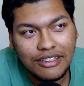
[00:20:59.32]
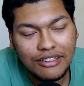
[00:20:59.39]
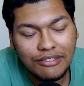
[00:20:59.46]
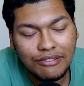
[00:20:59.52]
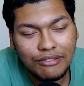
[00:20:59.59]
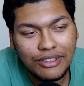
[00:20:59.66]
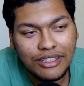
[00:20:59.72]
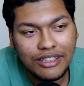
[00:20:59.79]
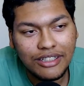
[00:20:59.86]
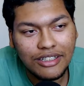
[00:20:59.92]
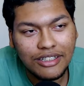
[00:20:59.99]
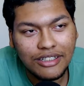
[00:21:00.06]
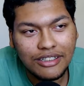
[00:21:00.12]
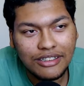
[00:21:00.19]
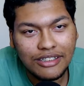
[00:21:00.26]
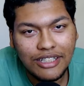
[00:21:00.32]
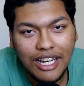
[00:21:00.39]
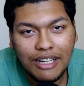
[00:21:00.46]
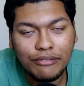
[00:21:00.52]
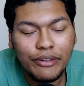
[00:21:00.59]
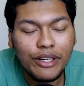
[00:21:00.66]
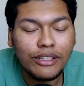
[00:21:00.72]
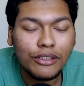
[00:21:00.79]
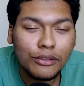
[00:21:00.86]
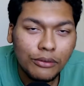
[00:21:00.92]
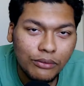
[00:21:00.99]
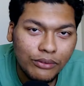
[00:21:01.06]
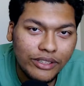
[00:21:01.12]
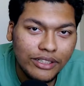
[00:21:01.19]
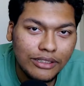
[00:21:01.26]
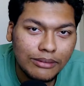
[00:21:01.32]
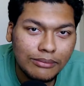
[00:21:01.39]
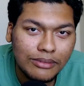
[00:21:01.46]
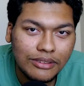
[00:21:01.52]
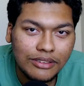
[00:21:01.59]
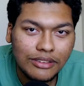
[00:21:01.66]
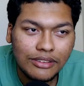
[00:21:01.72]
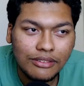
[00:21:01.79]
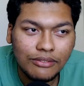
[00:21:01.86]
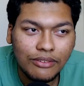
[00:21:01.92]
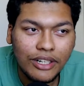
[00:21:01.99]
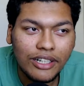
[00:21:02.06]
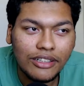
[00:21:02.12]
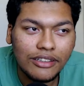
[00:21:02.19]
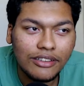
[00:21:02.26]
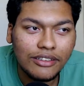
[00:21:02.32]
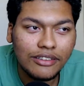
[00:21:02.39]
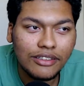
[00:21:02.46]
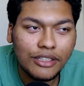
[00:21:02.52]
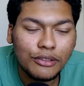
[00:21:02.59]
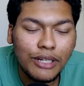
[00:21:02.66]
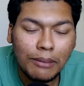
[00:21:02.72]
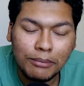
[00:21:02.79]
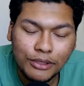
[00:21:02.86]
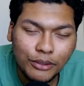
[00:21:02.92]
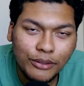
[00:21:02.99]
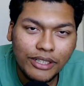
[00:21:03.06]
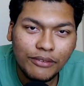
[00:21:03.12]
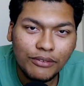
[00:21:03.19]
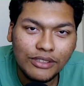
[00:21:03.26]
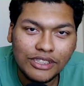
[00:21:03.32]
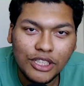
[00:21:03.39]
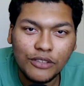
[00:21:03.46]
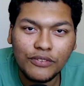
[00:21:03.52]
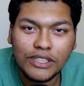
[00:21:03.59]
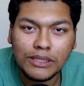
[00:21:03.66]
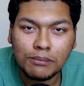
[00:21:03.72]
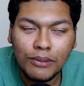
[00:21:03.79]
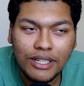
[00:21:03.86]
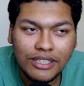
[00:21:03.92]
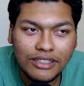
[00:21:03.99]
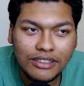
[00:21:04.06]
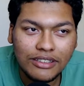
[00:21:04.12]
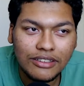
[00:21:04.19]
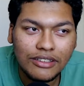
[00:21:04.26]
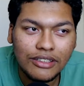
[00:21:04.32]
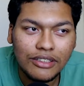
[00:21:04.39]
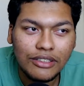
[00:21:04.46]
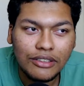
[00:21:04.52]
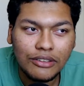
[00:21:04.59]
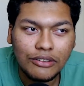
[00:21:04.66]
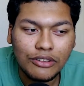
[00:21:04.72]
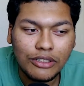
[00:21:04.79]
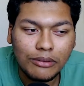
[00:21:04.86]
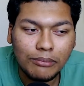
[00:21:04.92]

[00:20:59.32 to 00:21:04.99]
and have very little freedom, very little opportunity for self-expression or